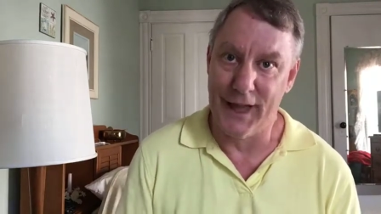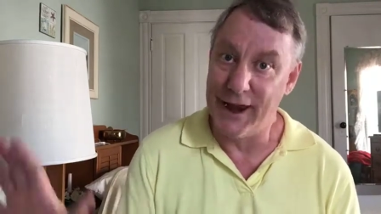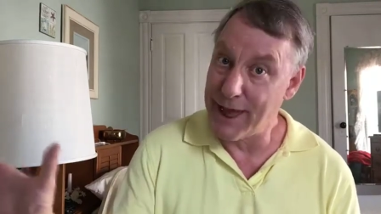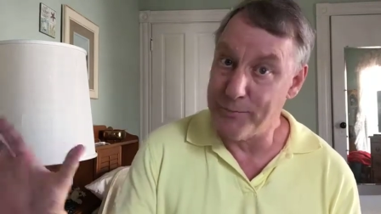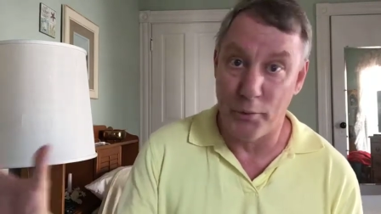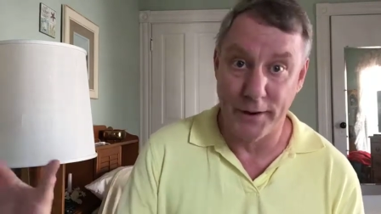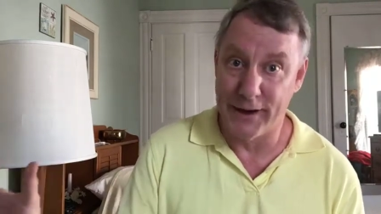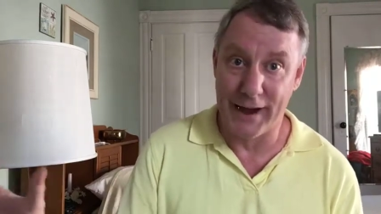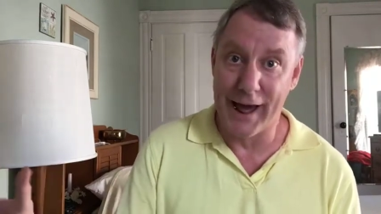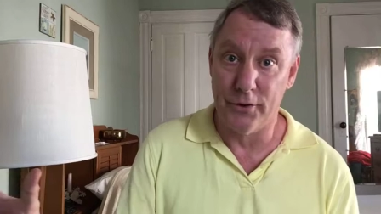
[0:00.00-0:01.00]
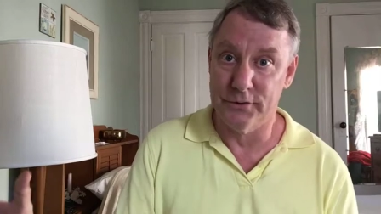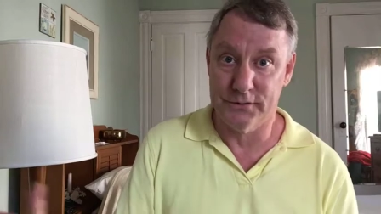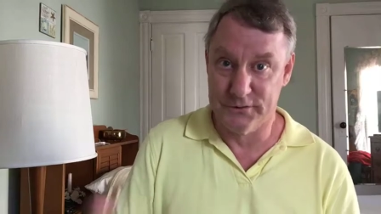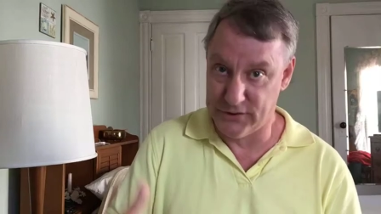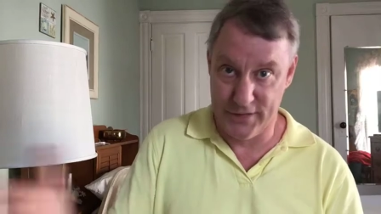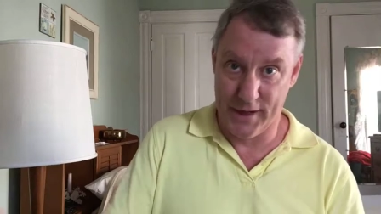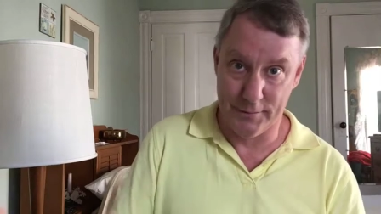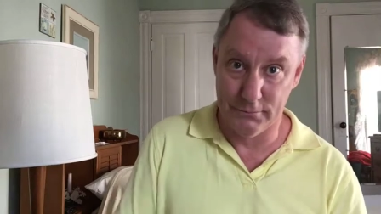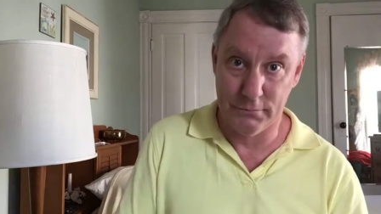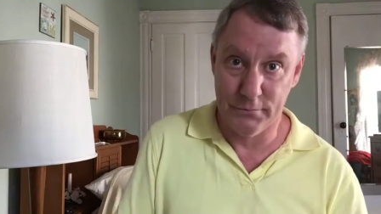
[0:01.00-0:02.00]
And I pointed out to
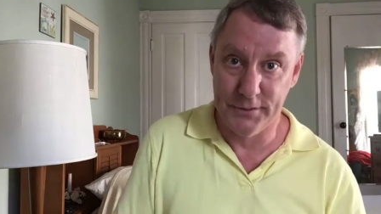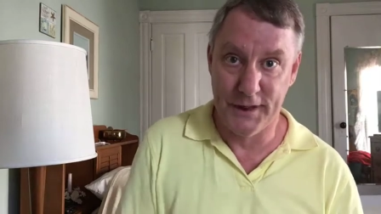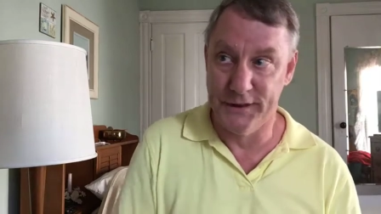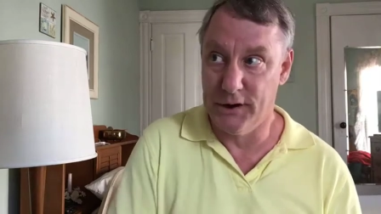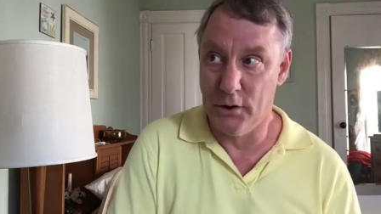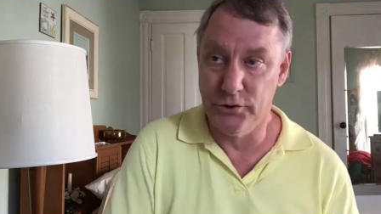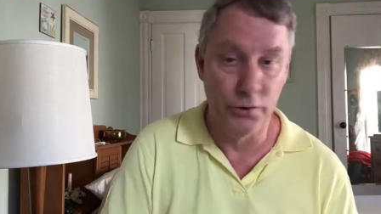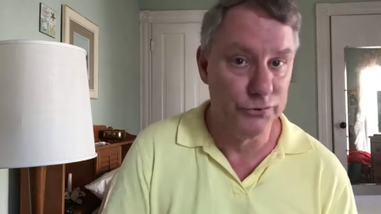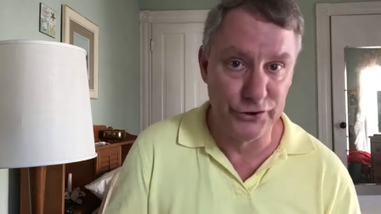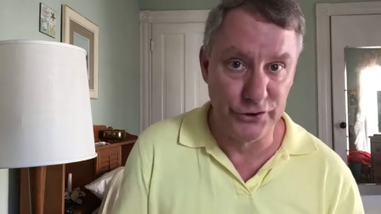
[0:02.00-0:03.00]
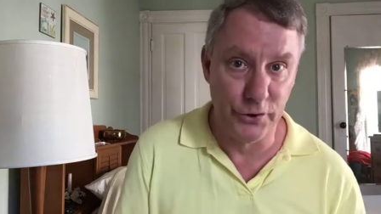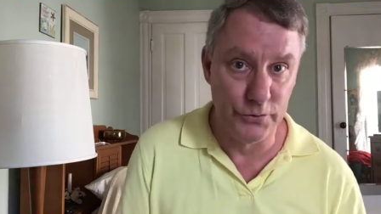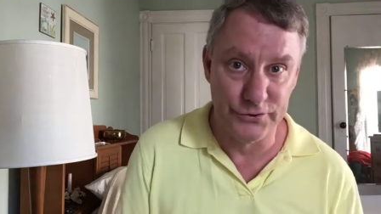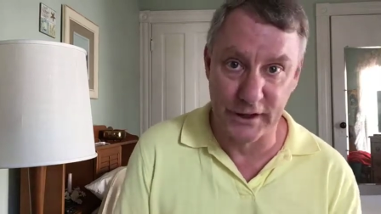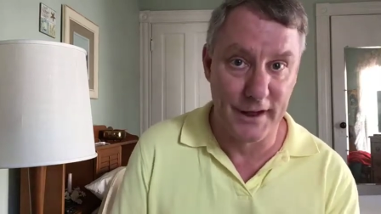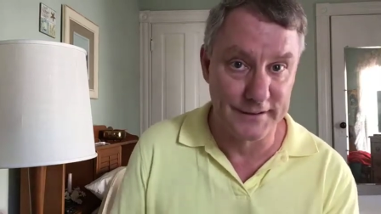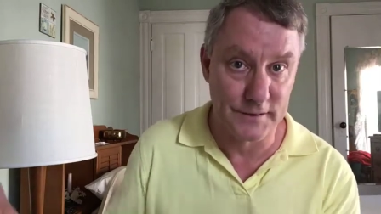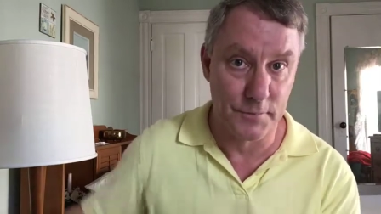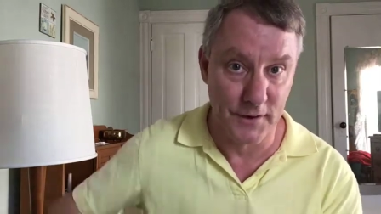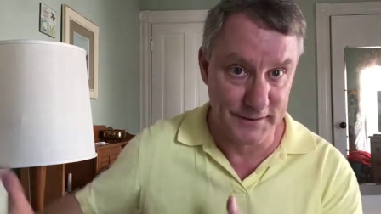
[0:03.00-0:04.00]
them that, you know, you should use the
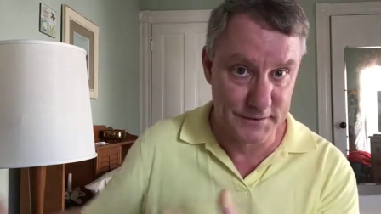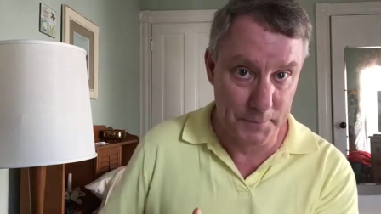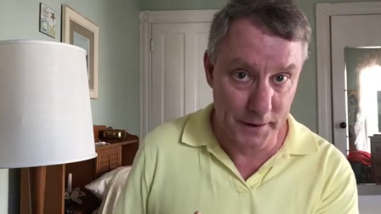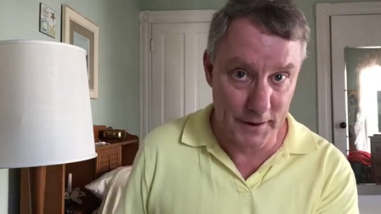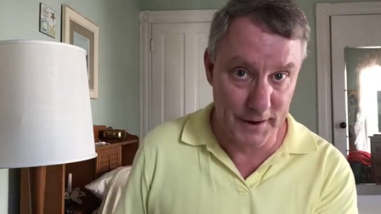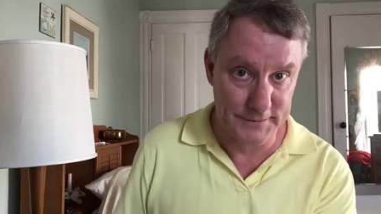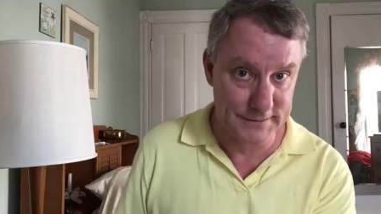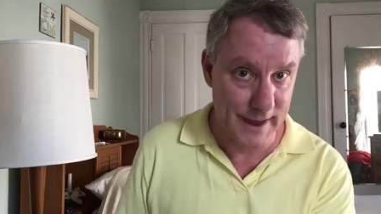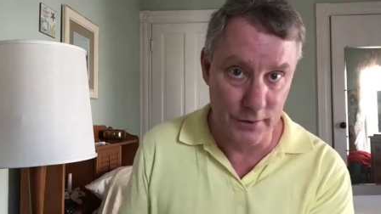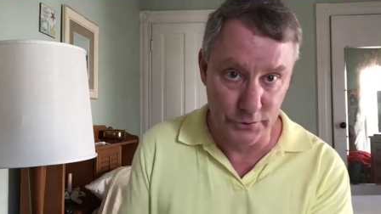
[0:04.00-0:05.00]
customer experience,